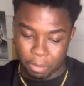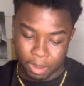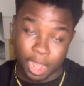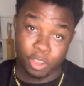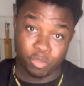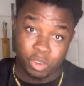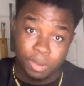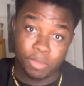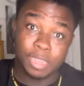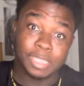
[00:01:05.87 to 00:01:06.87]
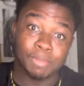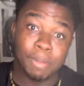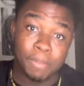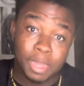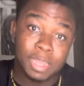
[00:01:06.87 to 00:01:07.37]
But I grew up watching my
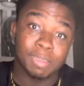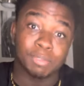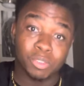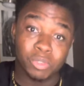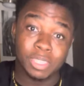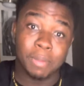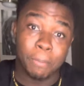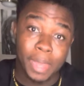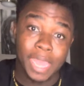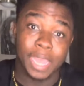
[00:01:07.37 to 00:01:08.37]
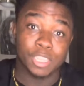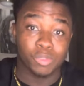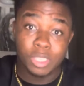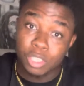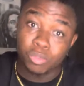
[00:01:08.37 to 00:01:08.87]
mom using a bag. So
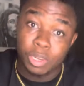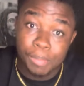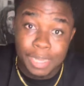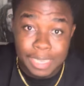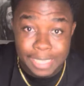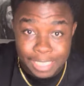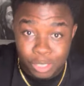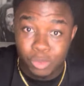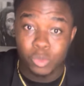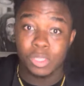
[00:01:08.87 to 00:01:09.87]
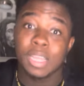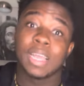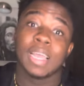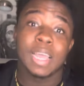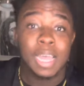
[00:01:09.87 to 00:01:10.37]
guess what I'm going to use?
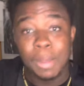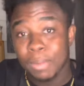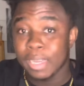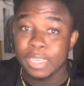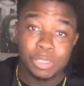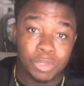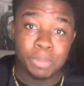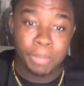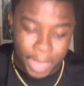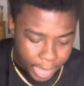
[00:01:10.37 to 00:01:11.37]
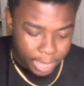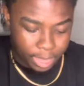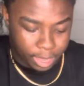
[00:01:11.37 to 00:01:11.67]
I'm going to use a bag.